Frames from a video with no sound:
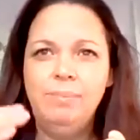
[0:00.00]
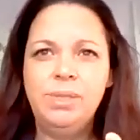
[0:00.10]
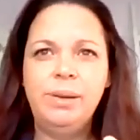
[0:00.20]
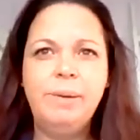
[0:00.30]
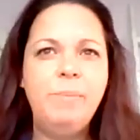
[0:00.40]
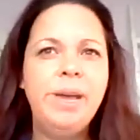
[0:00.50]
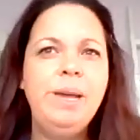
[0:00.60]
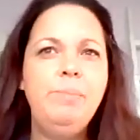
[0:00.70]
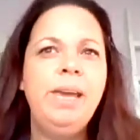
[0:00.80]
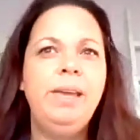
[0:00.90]
So it may
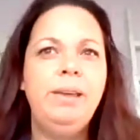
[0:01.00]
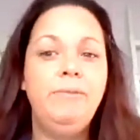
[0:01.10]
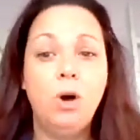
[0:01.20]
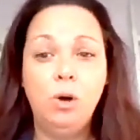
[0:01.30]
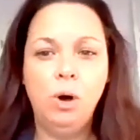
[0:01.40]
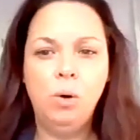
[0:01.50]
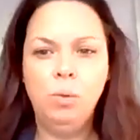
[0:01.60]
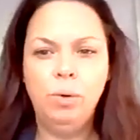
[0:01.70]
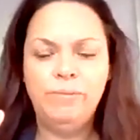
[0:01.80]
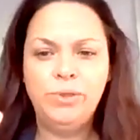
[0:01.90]
be you've got a
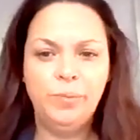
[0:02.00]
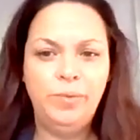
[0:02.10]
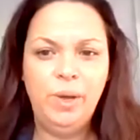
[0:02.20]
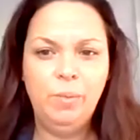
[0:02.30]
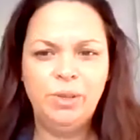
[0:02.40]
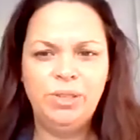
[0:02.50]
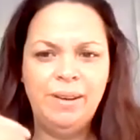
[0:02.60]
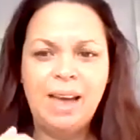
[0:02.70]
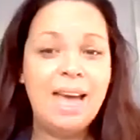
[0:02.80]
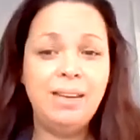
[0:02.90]
goal of something you want to
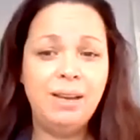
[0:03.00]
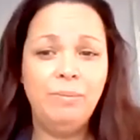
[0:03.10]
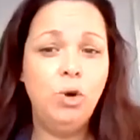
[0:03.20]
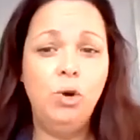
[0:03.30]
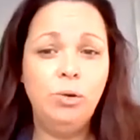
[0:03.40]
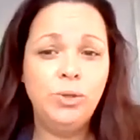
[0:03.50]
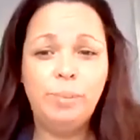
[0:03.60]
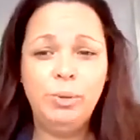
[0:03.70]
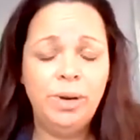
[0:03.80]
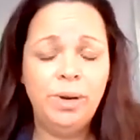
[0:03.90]
do. I don't cook, so
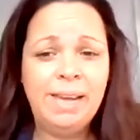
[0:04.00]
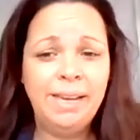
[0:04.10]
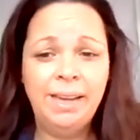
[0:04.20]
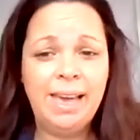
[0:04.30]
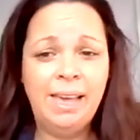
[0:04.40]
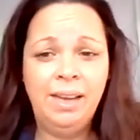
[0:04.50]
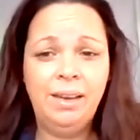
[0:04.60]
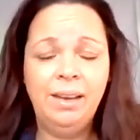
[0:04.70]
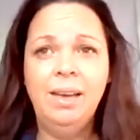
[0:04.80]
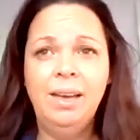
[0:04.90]
I'm not going to bake a
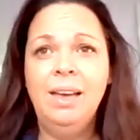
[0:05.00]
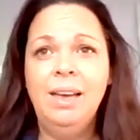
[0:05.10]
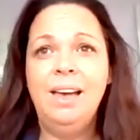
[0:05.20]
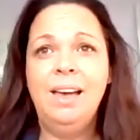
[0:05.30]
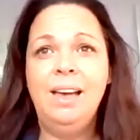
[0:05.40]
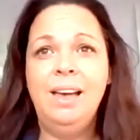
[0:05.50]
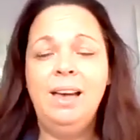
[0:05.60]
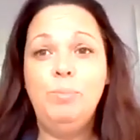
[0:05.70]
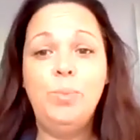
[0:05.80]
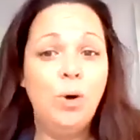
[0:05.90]
cake.
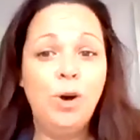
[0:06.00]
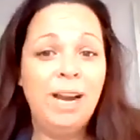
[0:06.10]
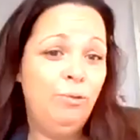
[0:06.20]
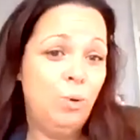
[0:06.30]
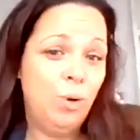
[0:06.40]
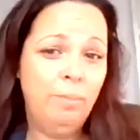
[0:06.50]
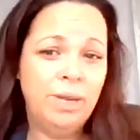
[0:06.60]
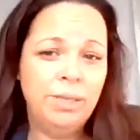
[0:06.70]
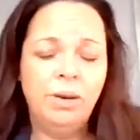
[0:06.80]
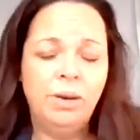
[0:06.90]
But I love walking my
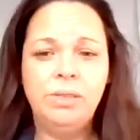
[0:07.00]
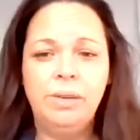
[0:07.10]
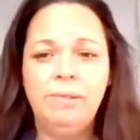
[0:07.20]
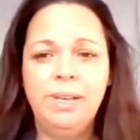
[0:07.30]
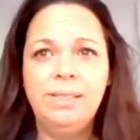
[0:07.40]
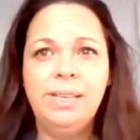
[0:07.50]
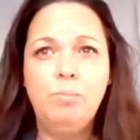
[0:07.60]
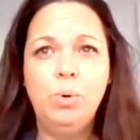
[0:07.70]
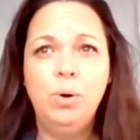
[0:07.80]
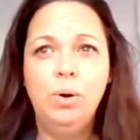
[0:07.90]
dog. So for
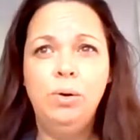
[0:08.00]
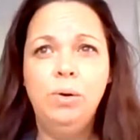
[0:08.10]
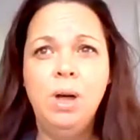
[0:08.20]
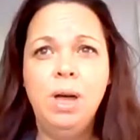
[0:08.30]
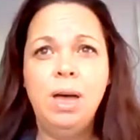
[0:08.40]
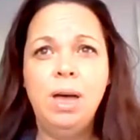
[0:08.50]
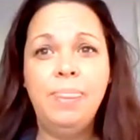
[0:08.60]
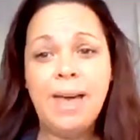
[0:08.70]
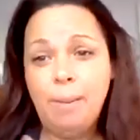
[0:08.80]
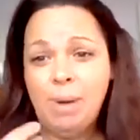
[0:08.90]
example,
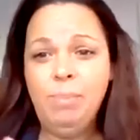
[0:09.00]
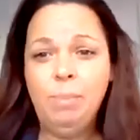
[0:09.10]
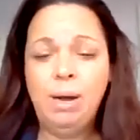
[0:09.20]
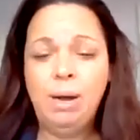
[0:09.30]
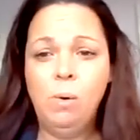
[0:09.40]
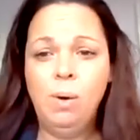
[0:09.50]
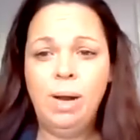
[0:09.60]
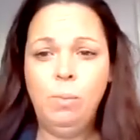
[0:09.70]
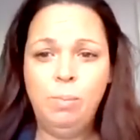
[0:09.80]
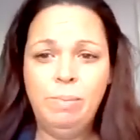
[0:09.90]
that might be my goal. I
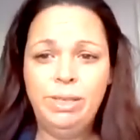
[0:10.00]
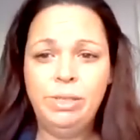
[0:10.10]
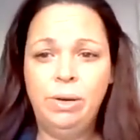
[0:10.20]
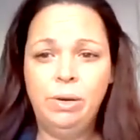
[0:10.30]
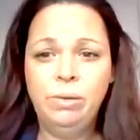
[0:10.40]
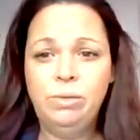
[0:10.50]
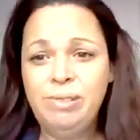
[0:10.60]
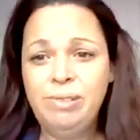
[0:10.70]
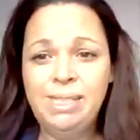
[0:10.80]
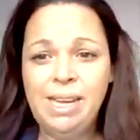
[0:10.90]
walk my dogs
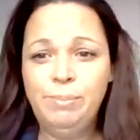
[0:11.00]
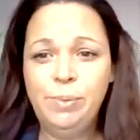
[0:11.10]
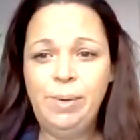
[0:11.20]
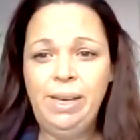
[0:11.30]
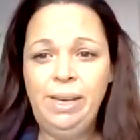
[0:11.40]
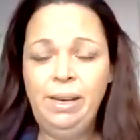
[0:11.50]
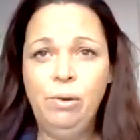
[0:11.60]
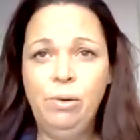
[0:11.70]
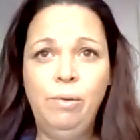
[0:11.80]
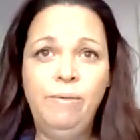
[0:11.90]
3 times a week
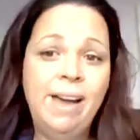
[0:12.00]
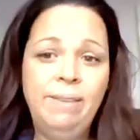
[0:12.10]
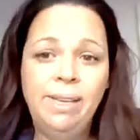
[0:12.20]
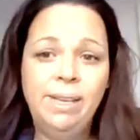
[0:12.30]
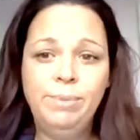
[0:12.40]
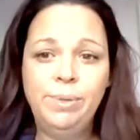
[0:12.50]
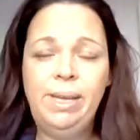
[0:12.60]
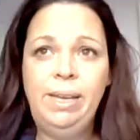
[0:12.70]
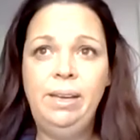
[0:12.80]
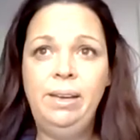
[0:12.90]
or 5 times a week.